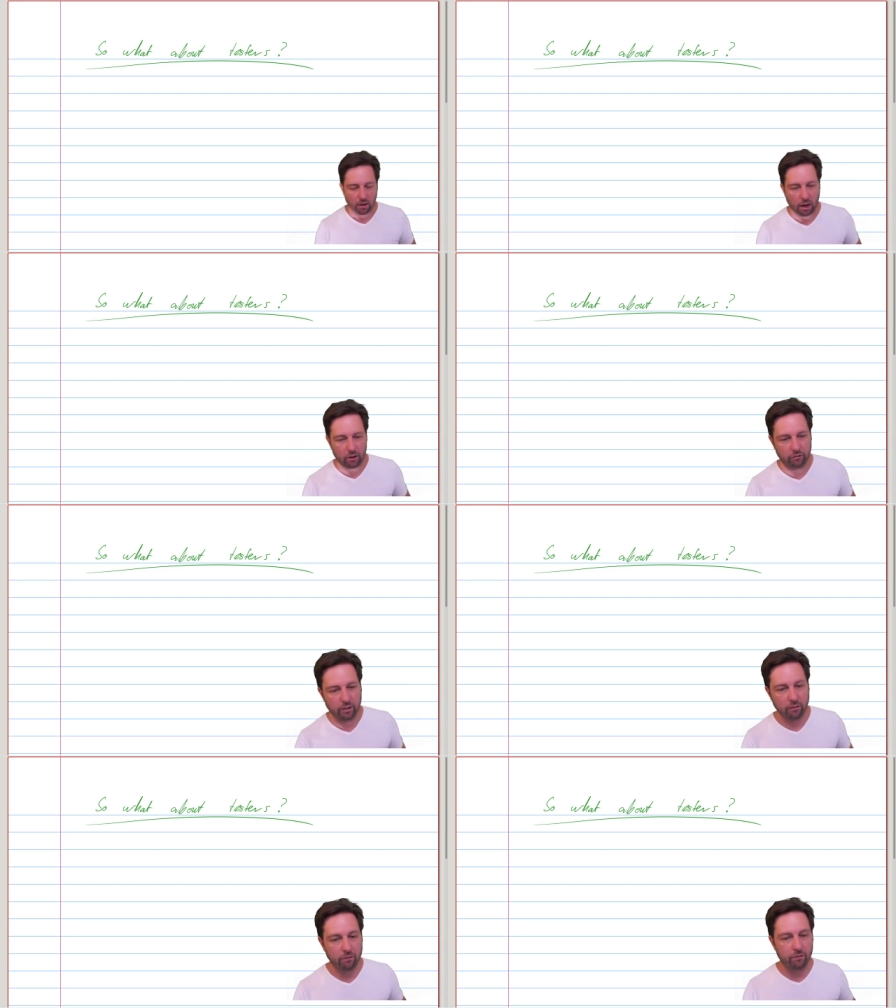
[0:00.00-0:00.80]
are
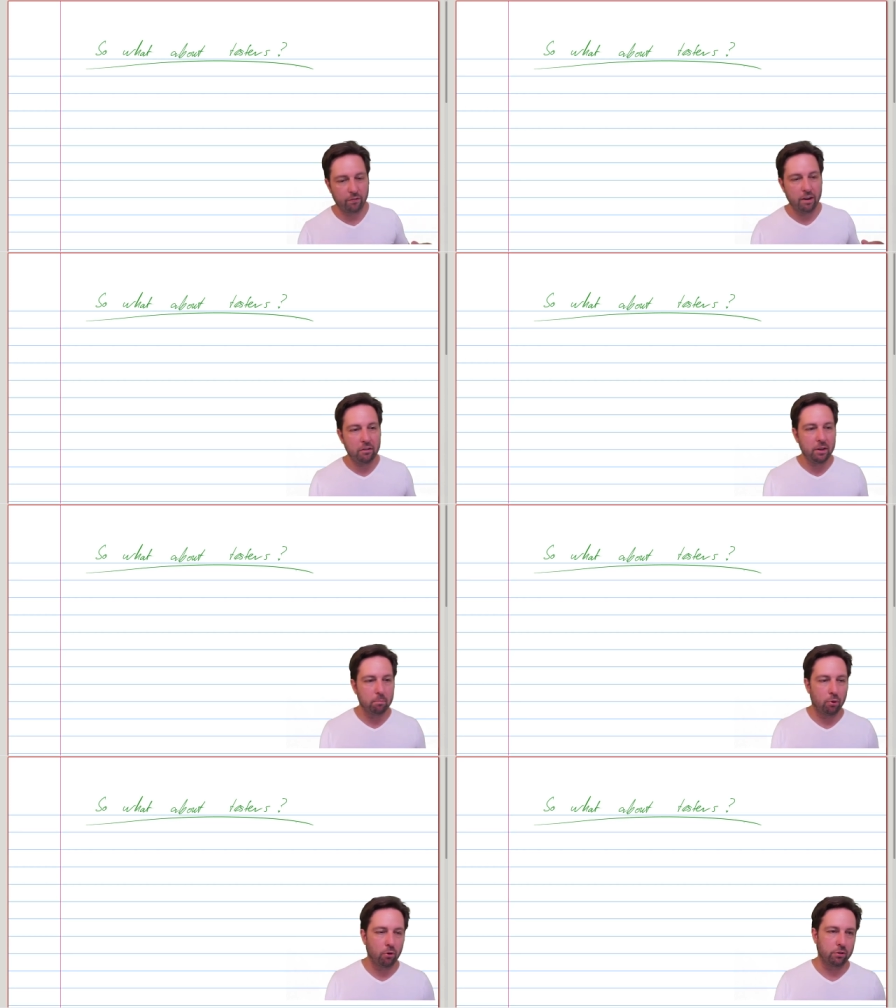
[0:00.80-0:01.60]
still very
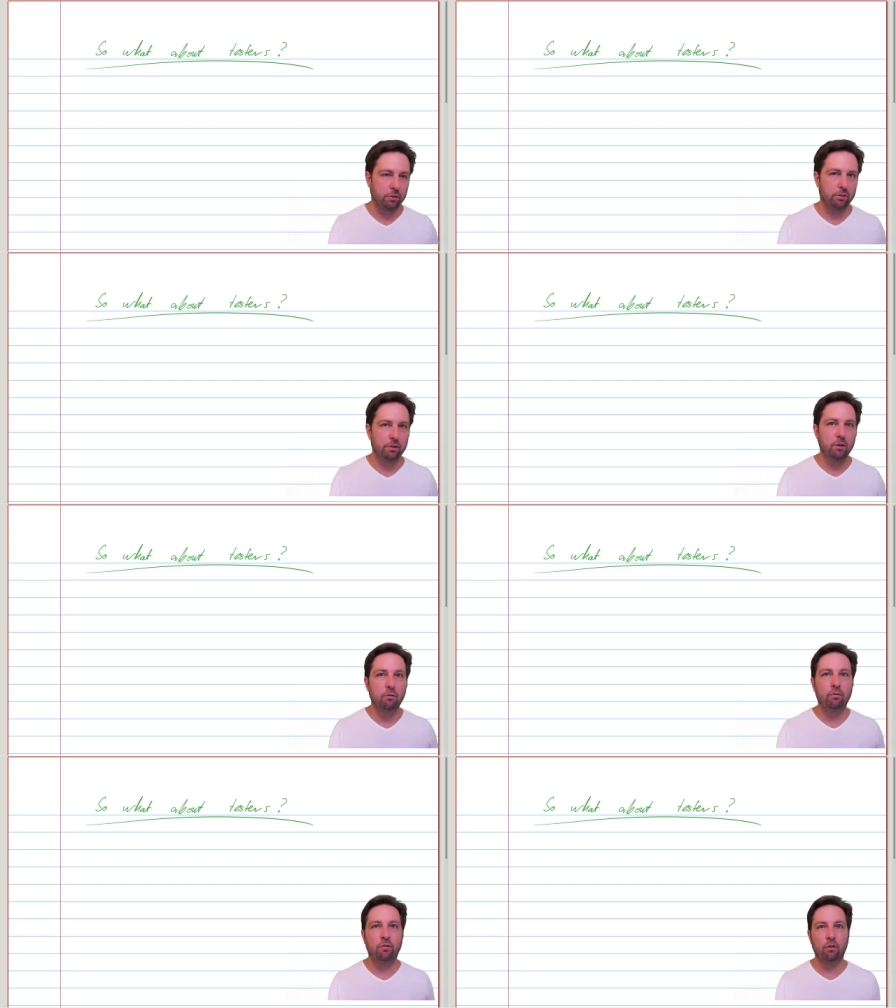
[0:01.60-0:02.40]
important
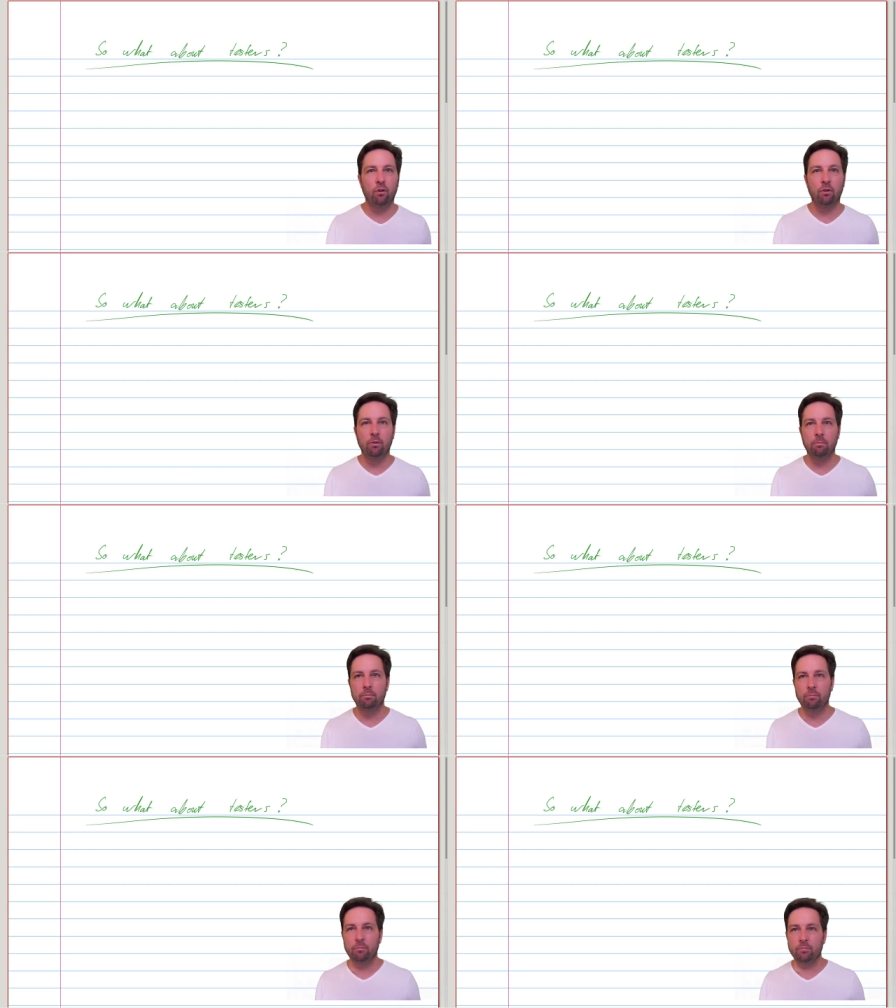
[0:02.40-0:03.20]
for
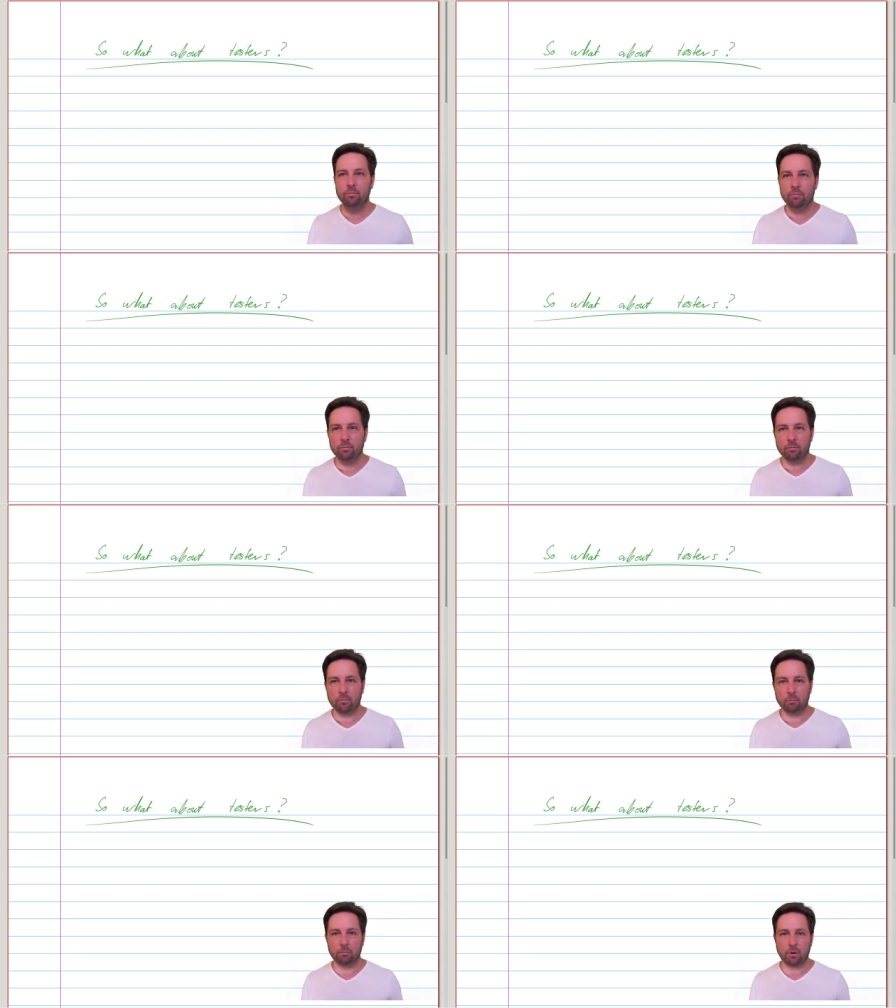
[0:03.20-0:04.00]

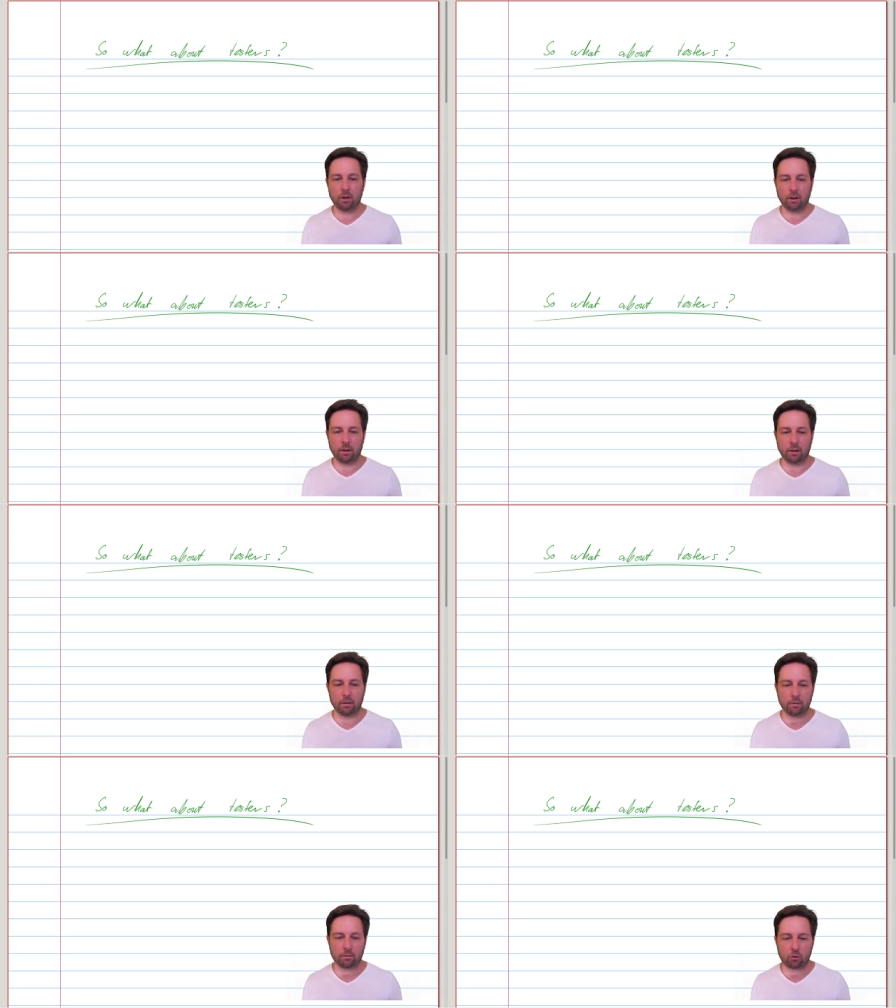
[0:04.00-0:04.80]

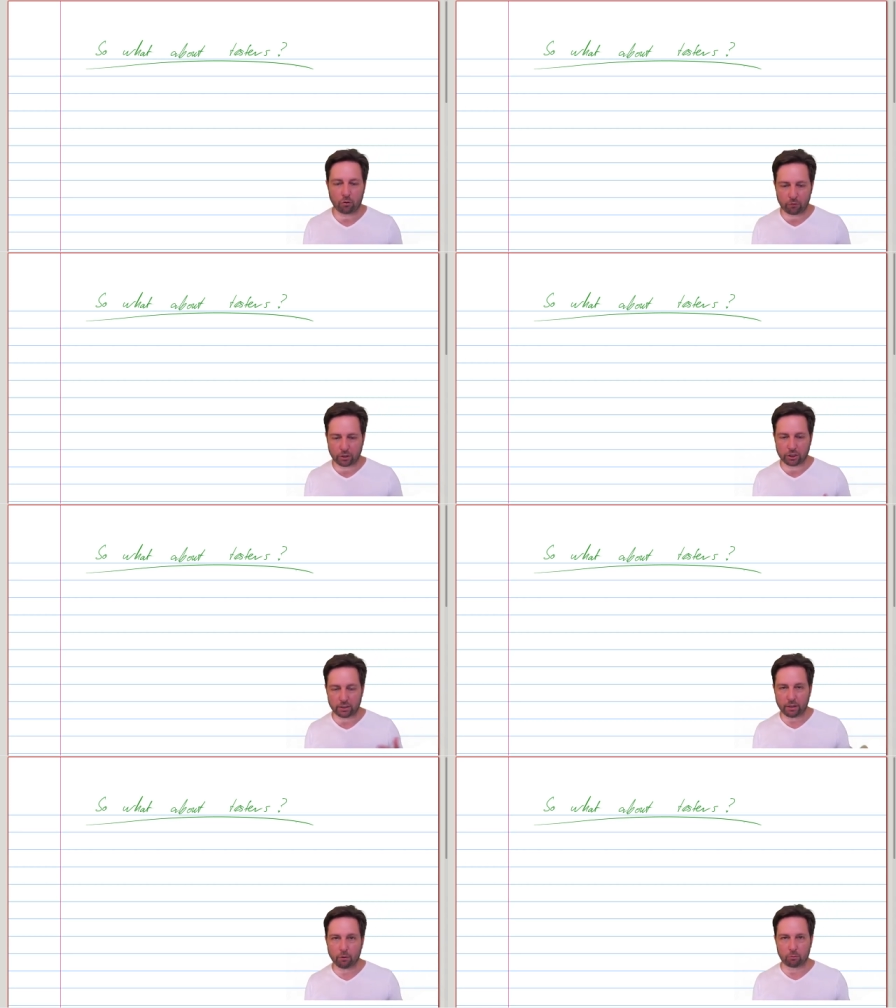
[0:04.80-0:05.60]
uh, cross-functional
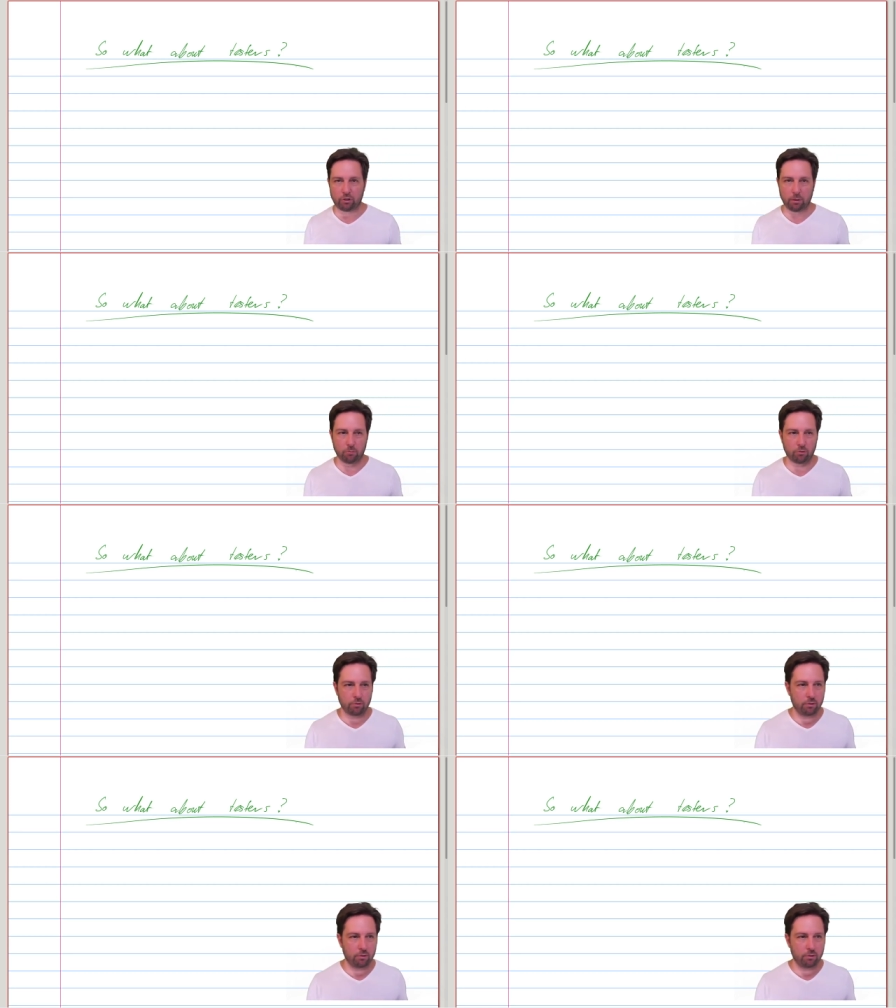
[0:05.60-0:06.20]
DevOps teams.